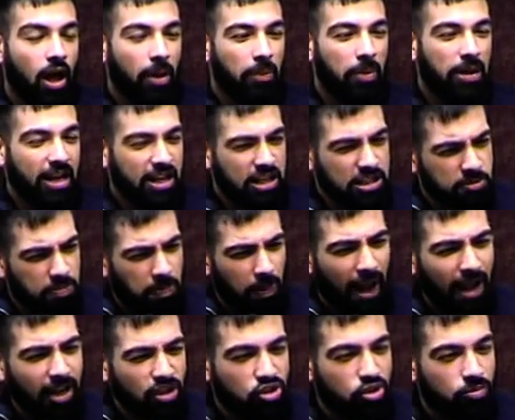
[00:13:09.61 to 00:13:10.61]
But
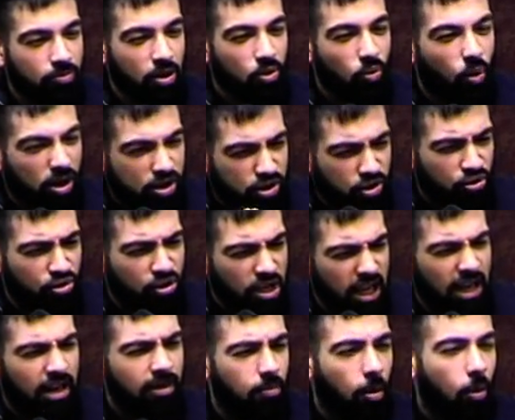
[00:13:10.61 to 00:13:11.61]
explain to me what
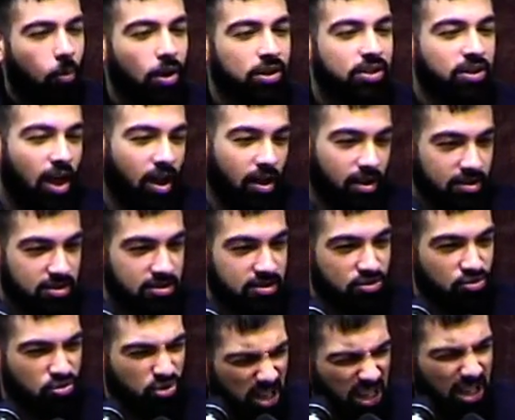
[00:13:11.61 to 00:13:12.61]
real mawadda is.
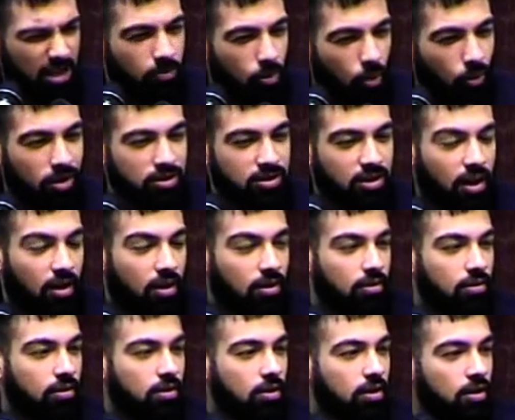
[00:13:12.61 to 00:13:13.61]
Real mawadda.
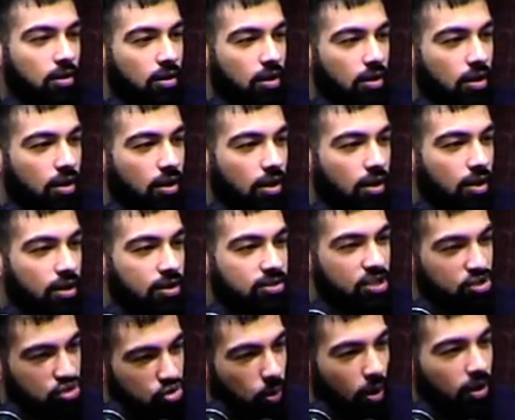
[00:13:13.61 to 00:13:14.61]
He
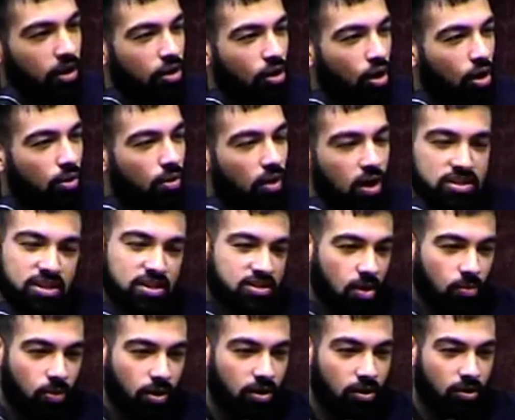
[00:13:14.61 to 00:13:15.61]
says, you want to know? I says, I
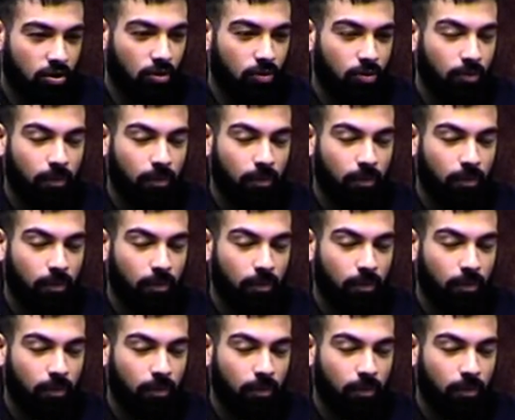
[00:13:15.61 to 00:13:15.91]
want to know.